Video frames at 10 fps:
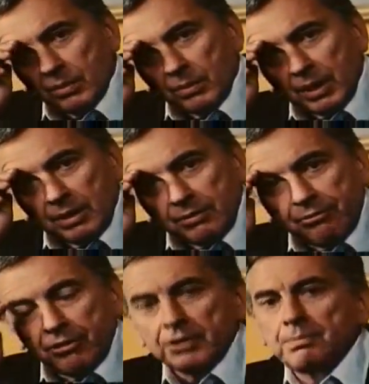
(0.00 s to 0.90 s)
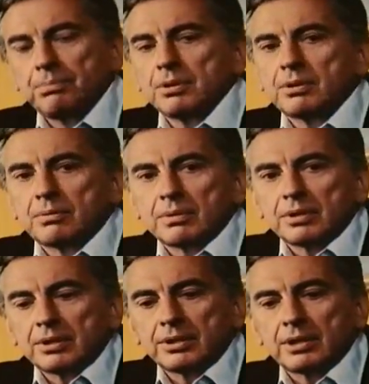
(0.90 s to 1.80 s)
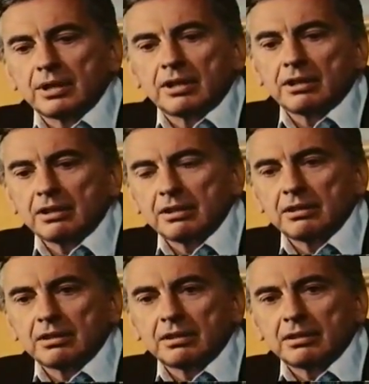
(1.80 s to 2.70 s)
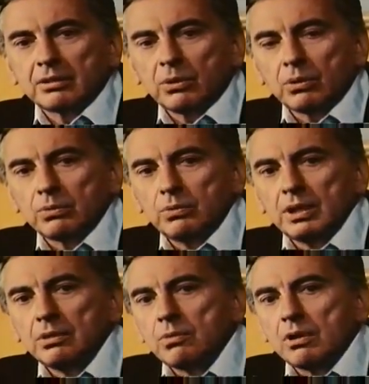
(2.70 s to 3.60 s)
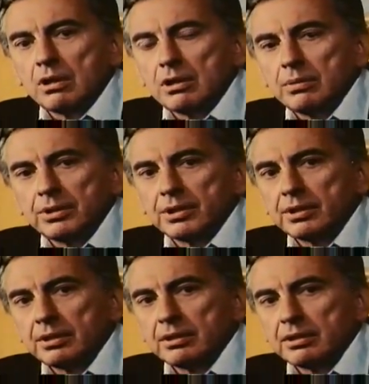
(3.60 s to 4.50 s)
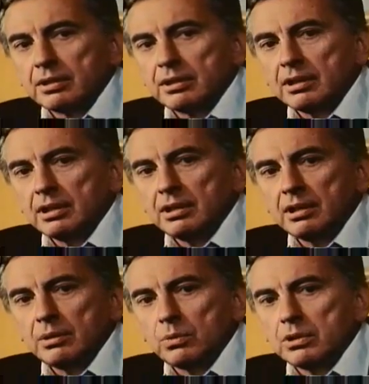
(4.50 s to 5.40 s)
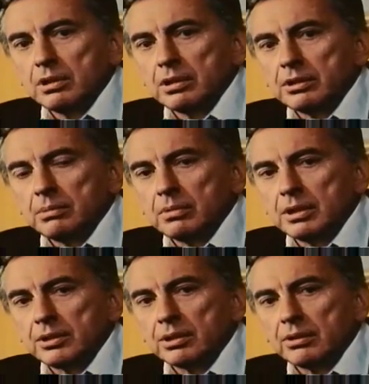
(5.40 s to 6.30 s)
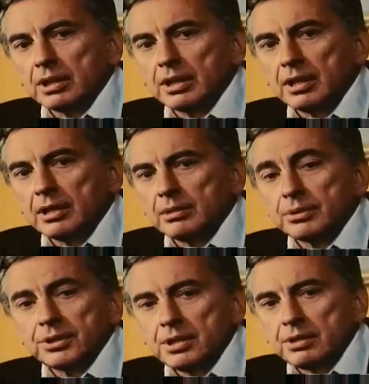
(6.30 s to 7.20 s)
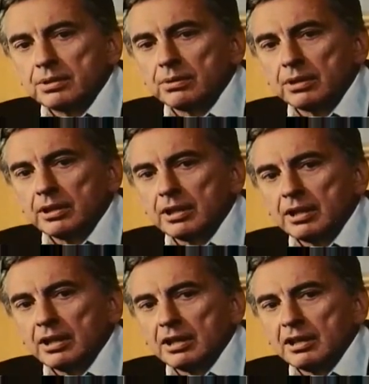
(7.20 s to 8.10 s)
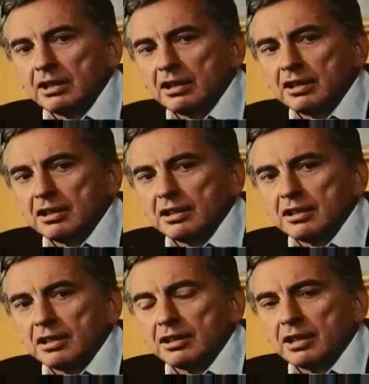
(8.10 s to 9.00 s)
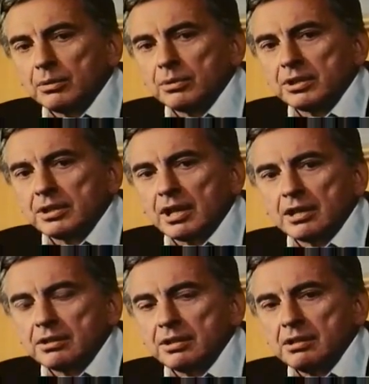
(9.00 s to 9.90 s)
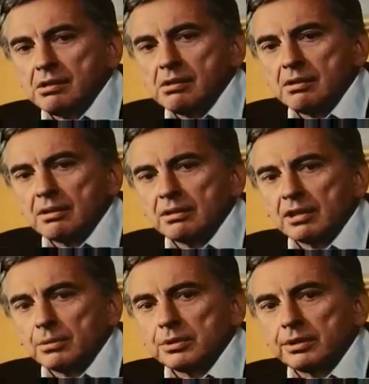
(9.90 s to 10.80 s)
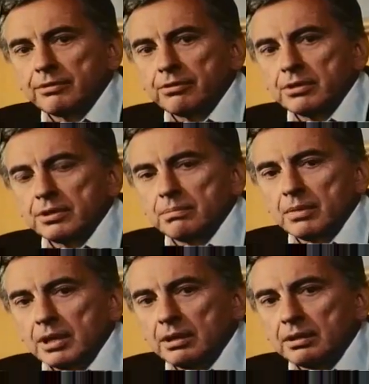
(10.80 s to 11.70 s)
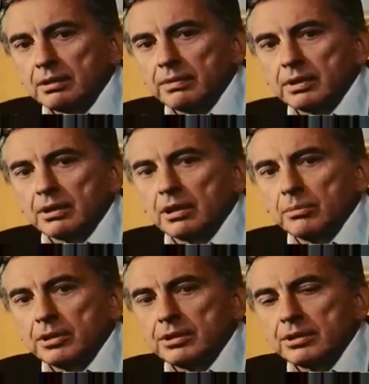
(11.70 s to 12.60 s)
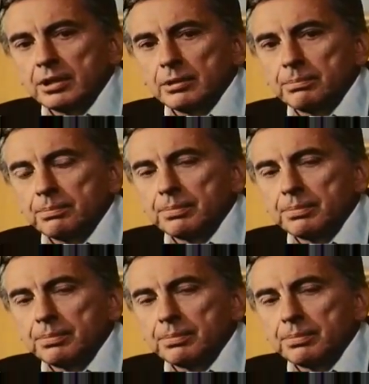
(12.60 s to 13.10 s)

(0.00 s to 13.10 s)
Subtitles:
Well, the first book was called Williwaw, which is an Indian word that means hurricane. It's a sea story. And I was 19, and I was the first mate of an army ship